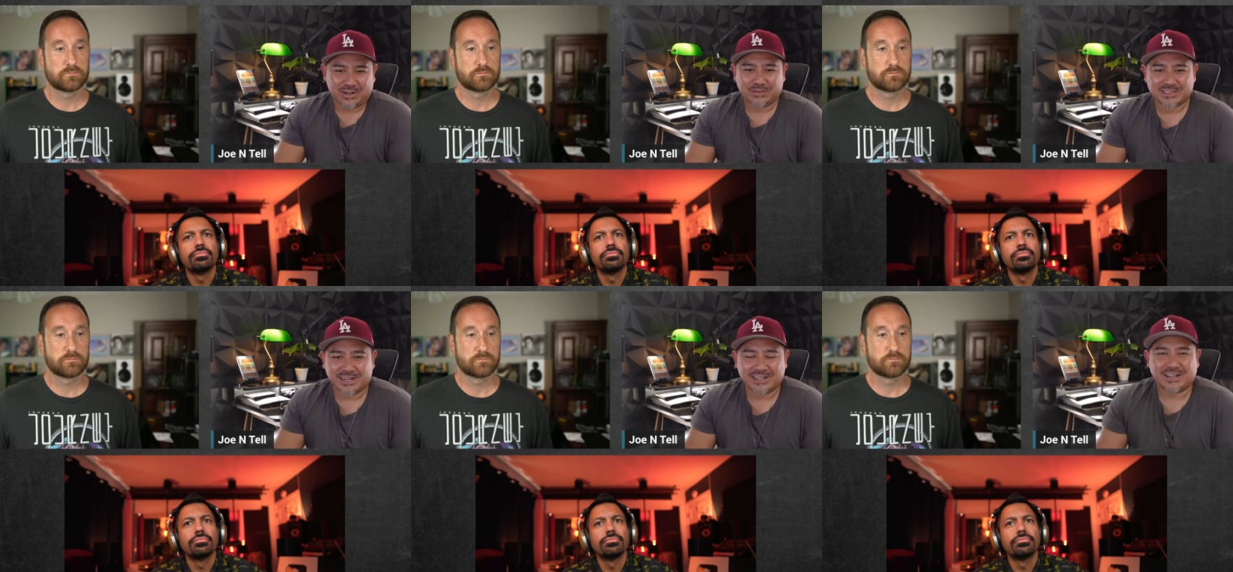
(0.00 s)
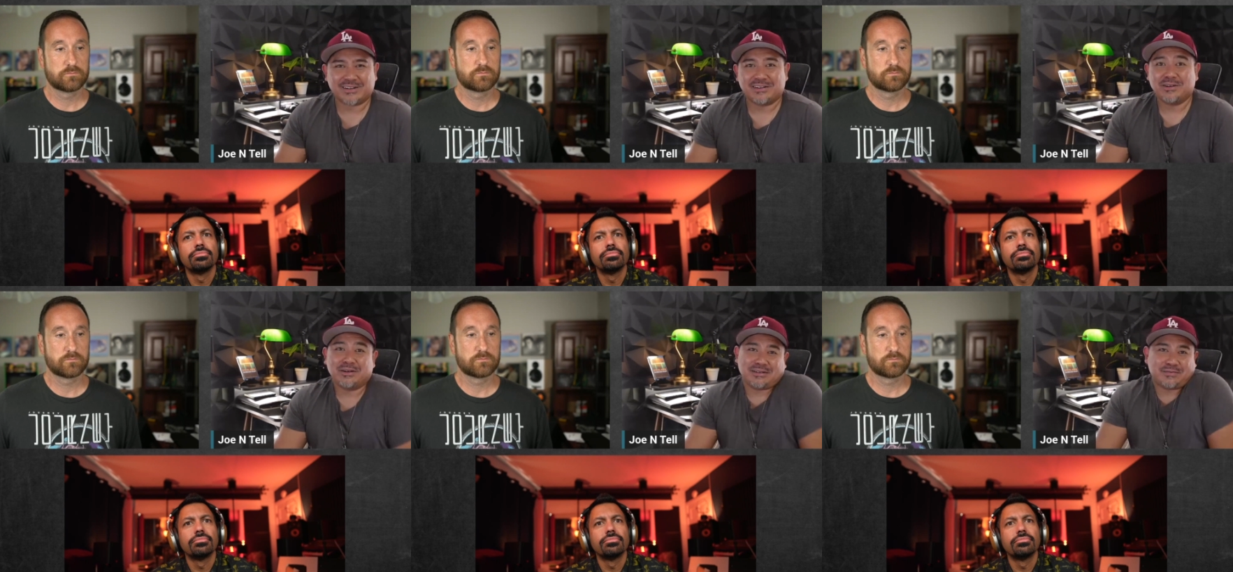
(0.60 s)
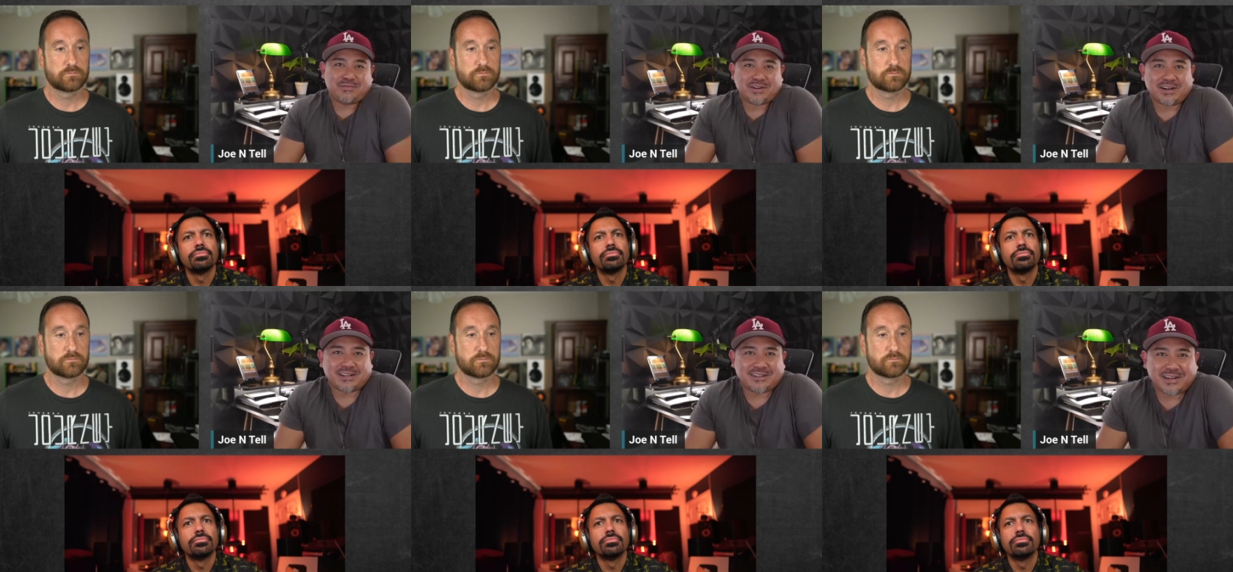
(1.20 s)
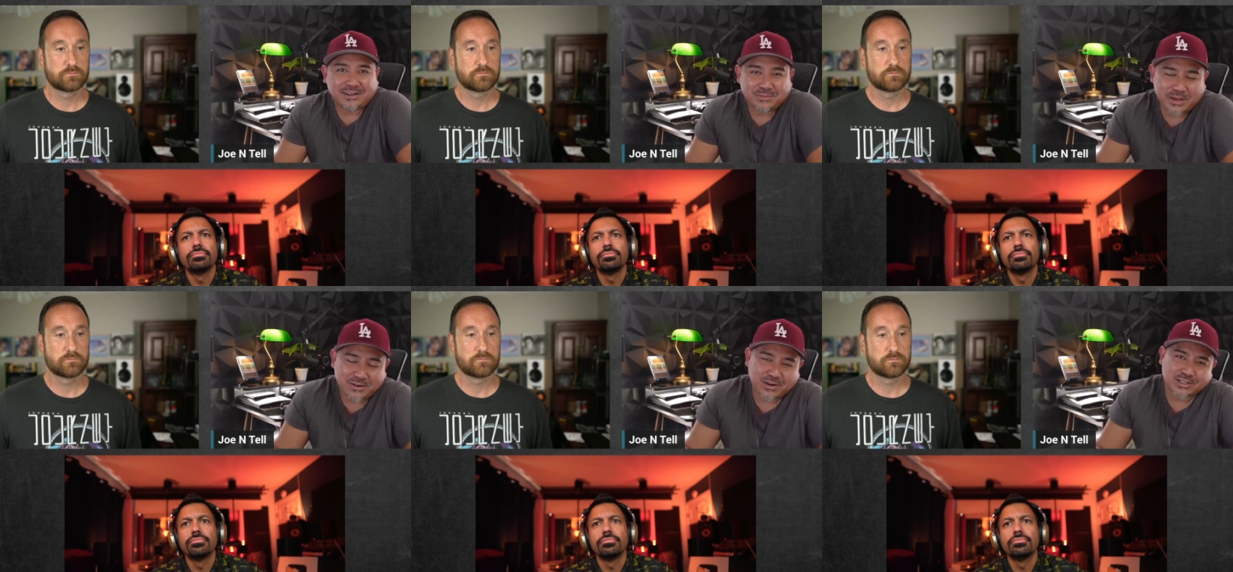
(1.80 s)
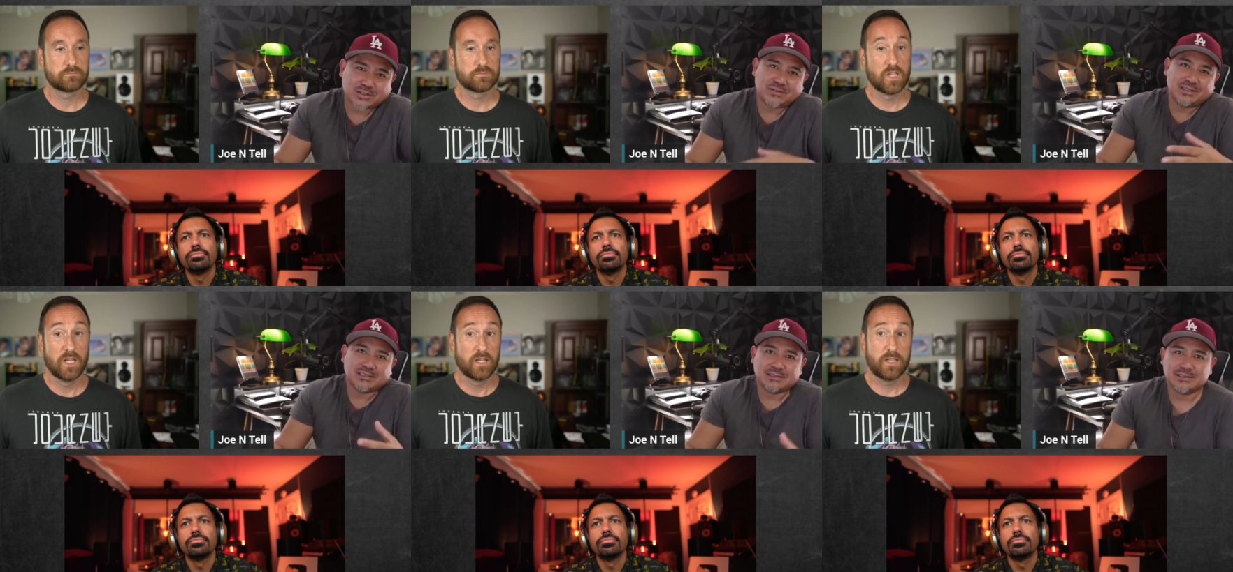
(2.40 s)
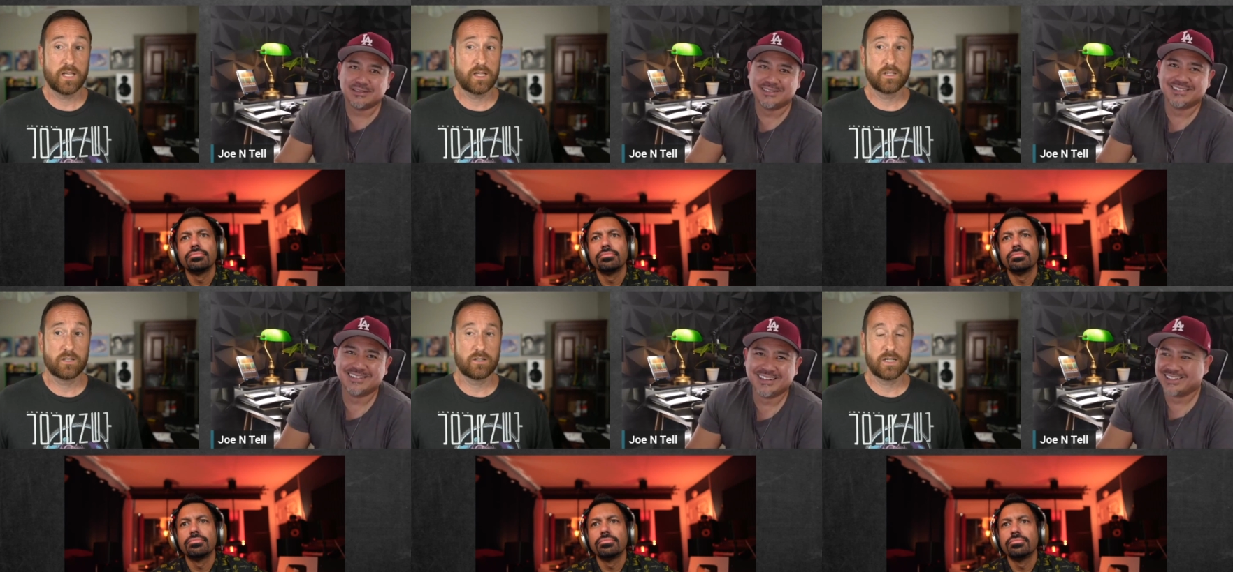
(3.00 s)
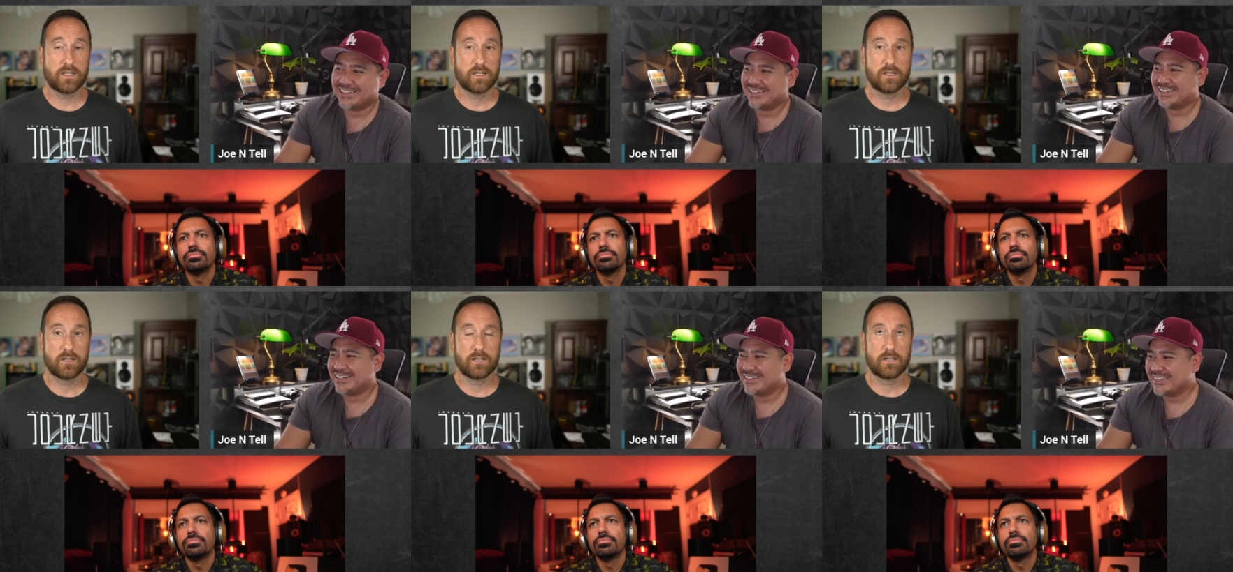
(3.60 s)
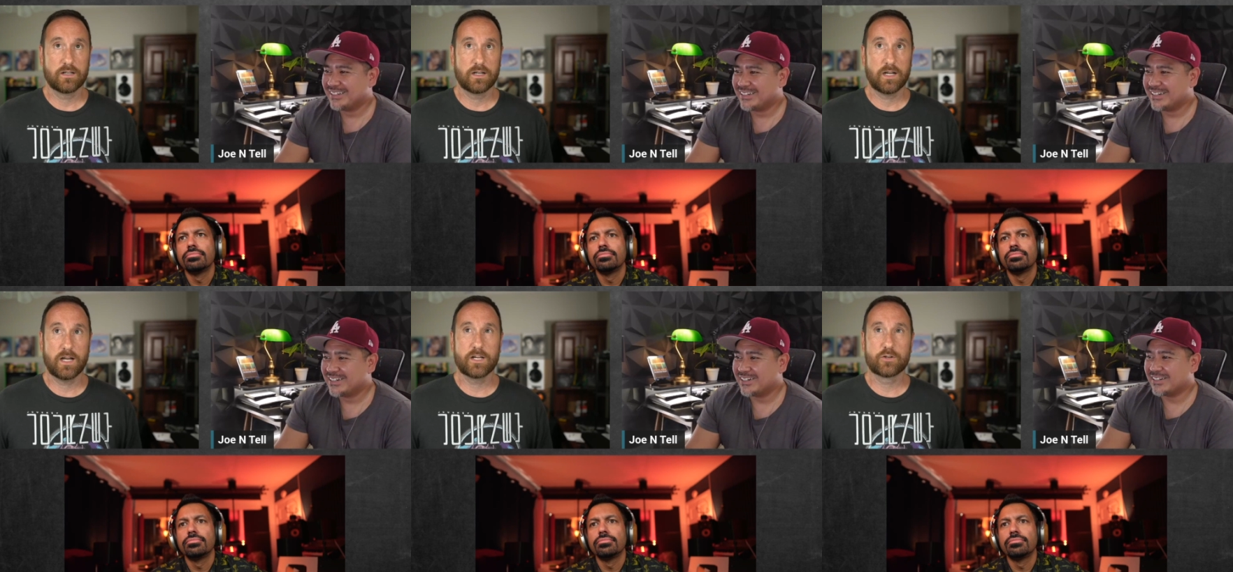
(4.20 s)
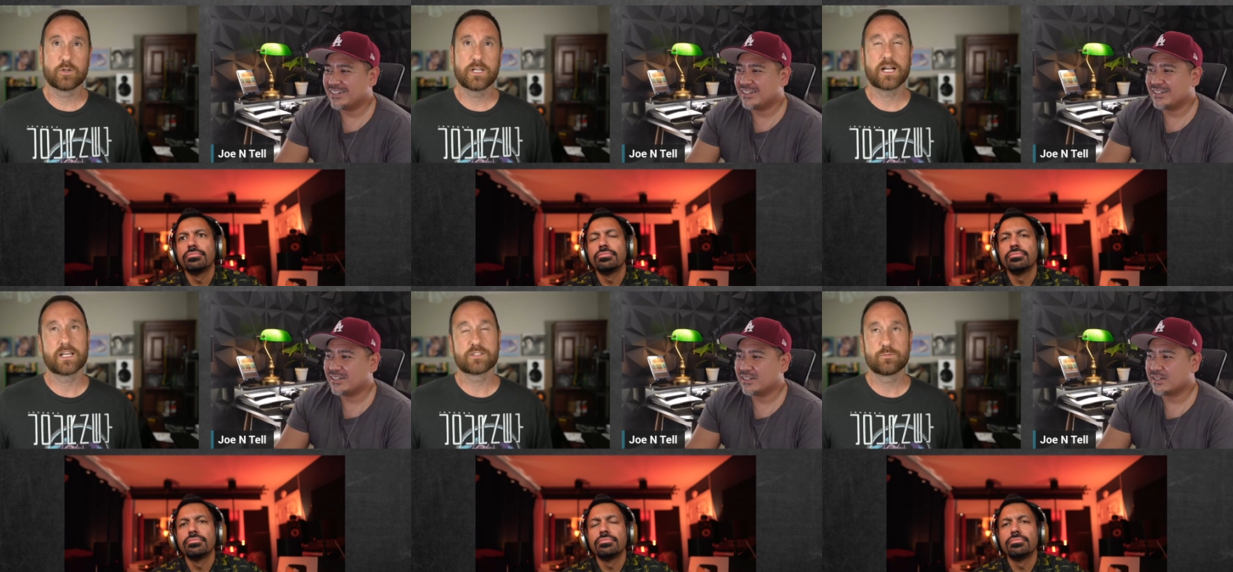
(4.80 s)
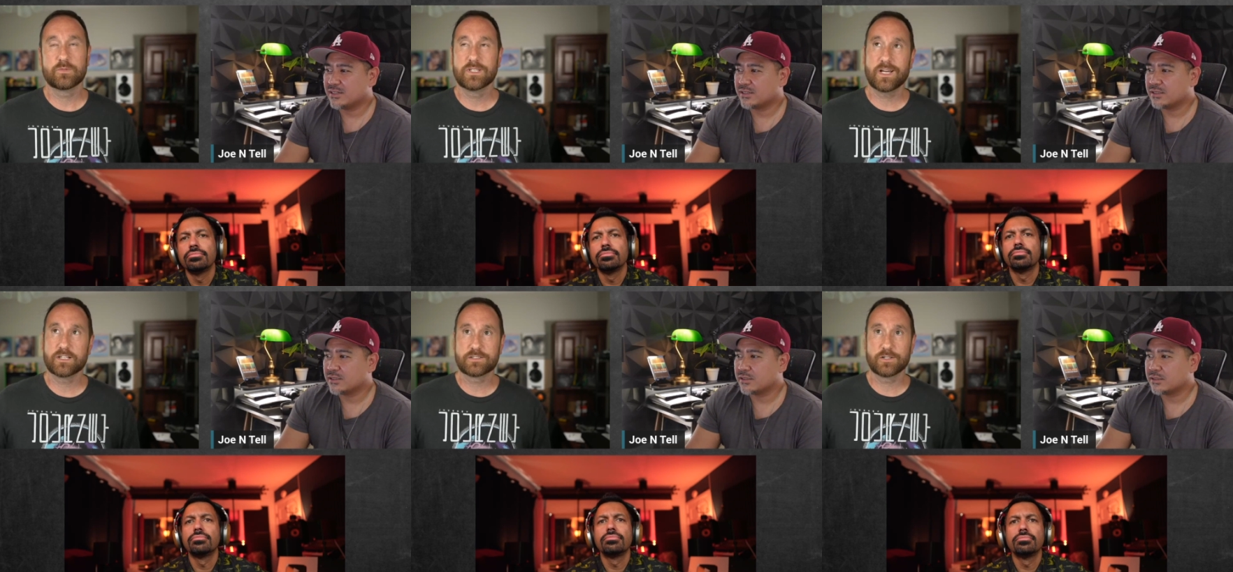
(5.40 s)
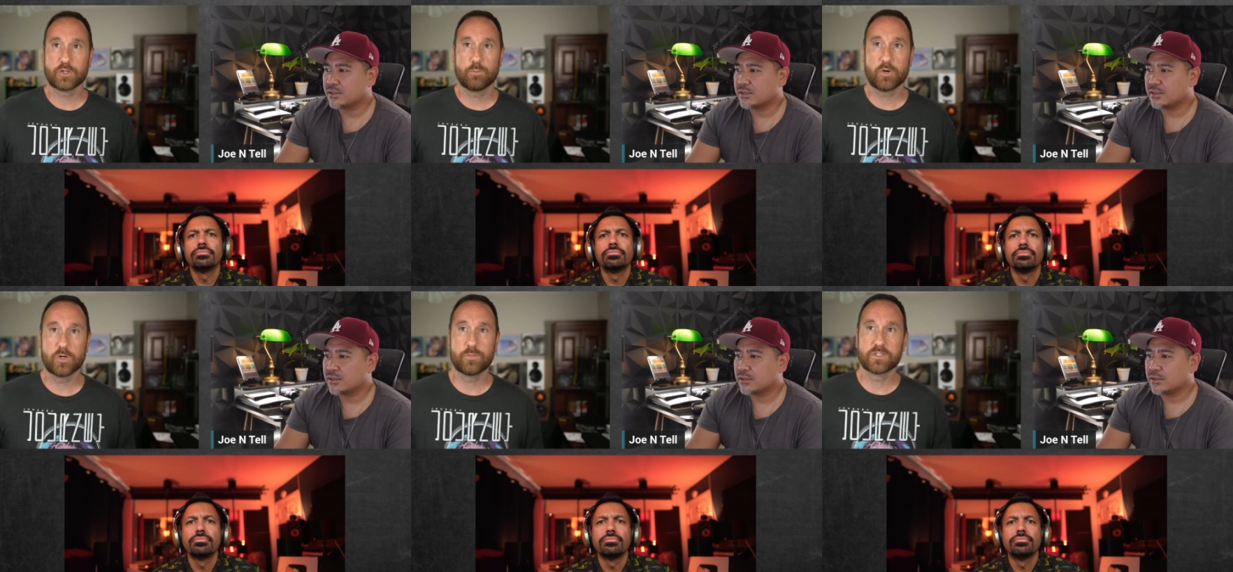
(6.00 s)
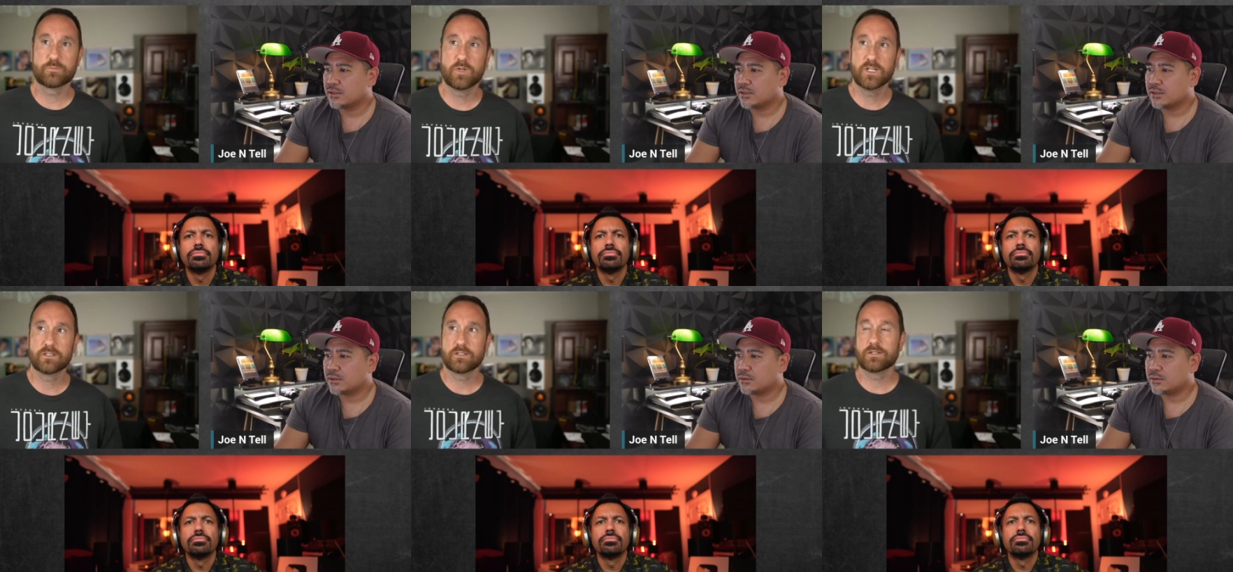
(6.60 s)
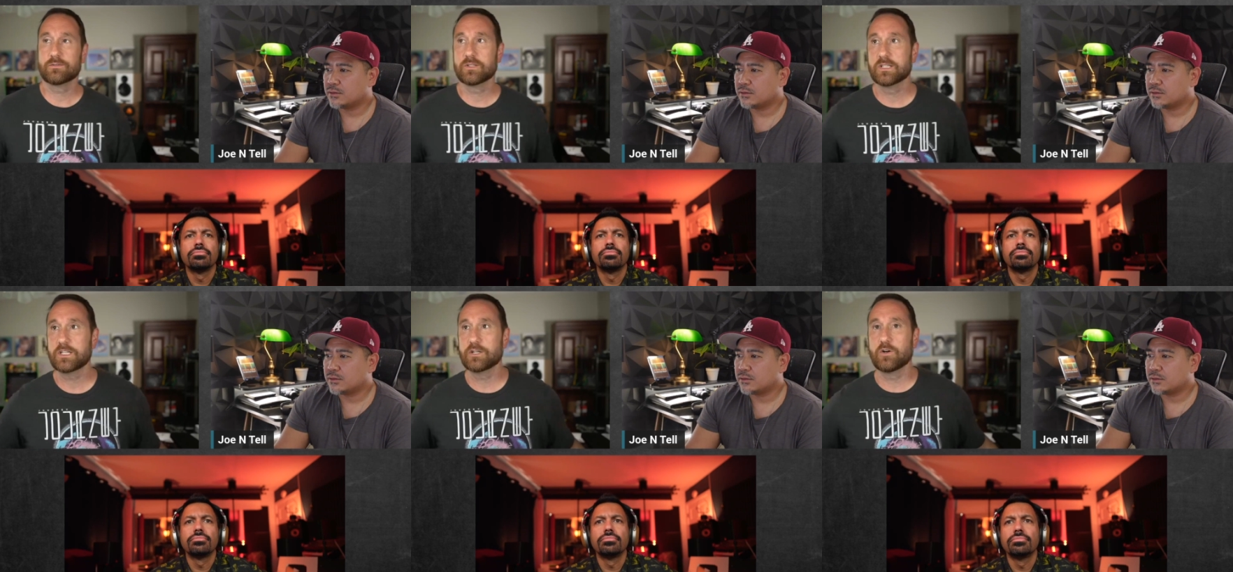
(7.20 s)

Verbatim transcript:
Speaker 1: all of a sudden like, oh, I forgot how to make crossovers.
Speaker 2: Yeah, no, I, I agree. I guess not necessarily on purpose, but you